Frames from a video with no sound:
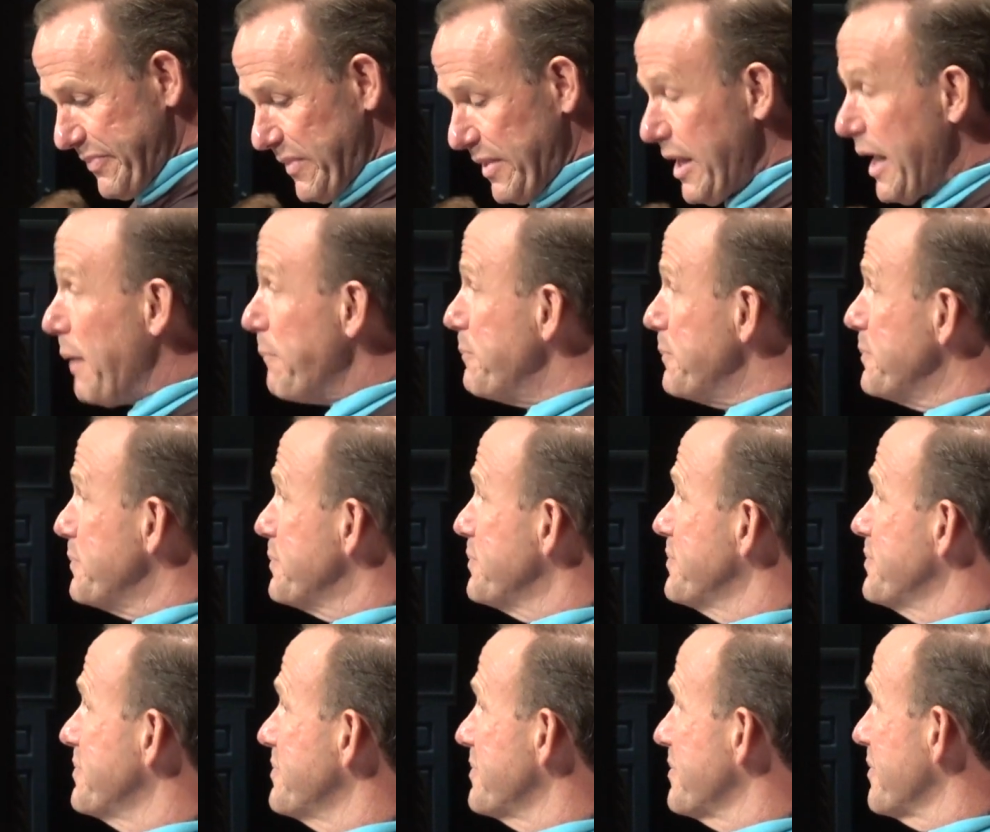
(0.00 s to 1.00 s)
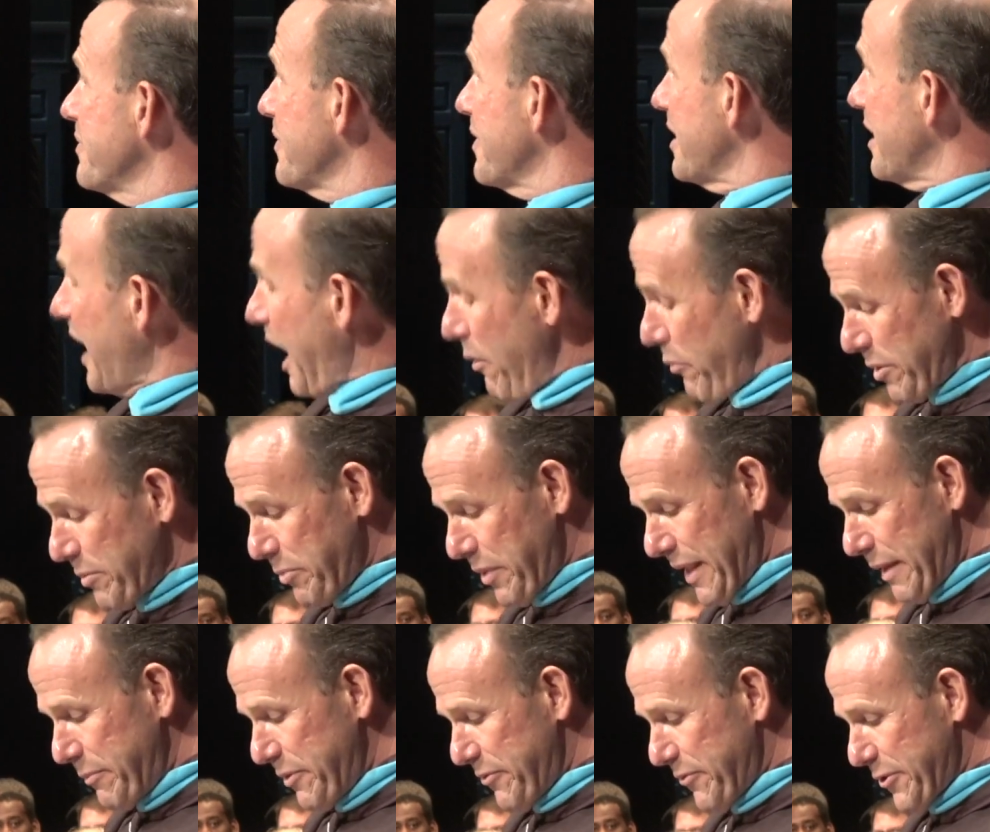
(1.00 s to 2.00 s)
Yep. I wouldn't
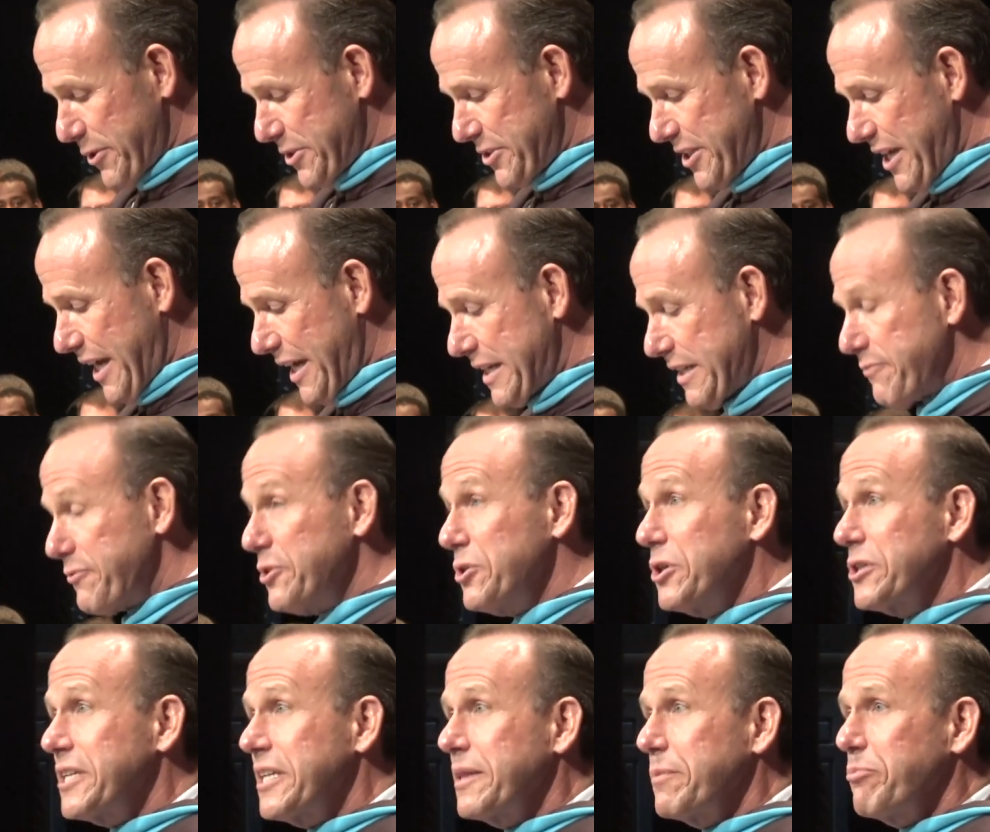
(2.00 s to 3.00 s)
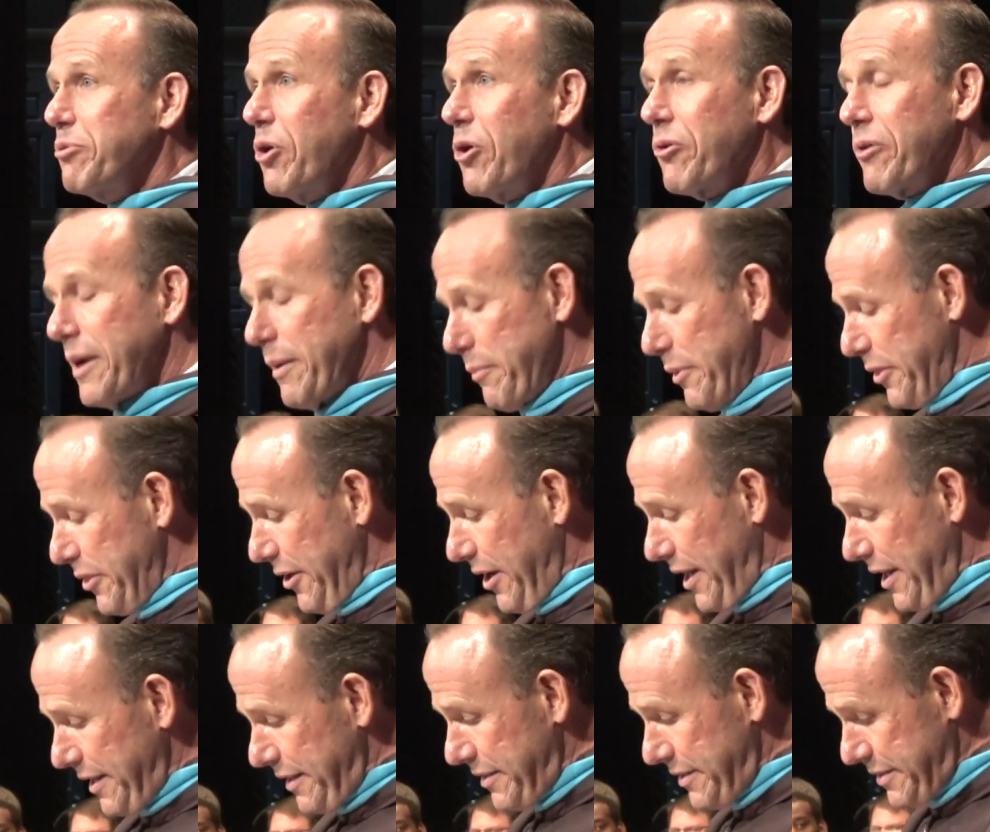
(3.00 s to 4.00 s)
blame you for a second if you looked at the program and
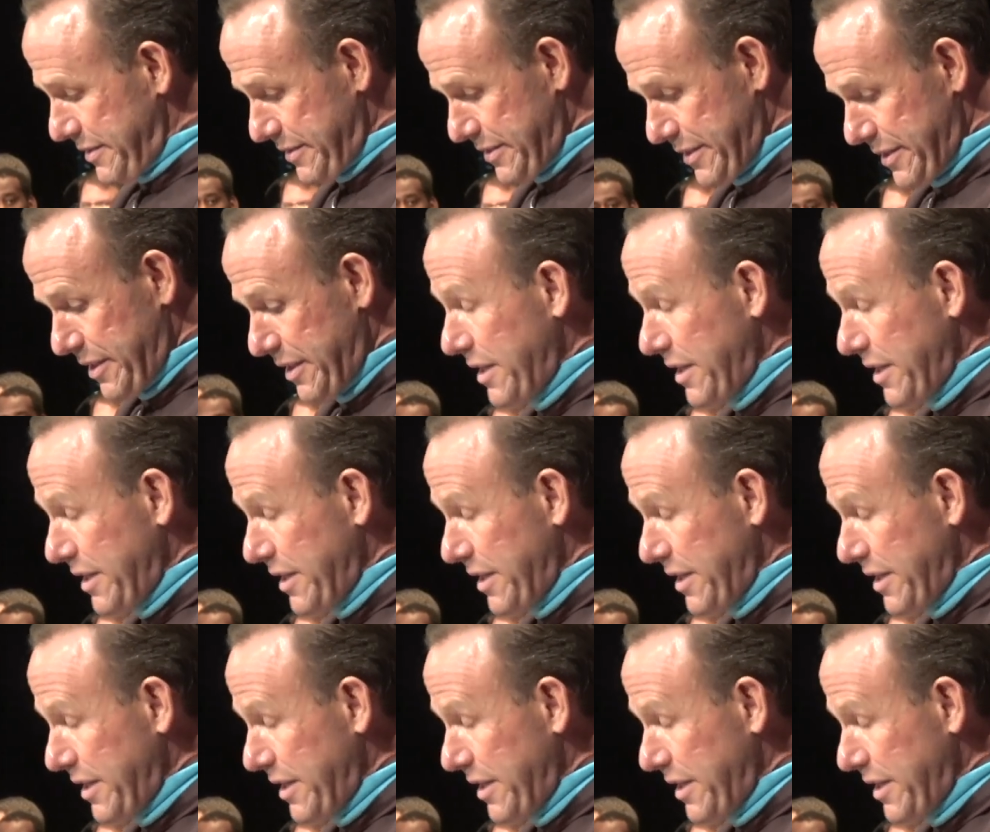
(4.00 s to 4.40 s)
thought,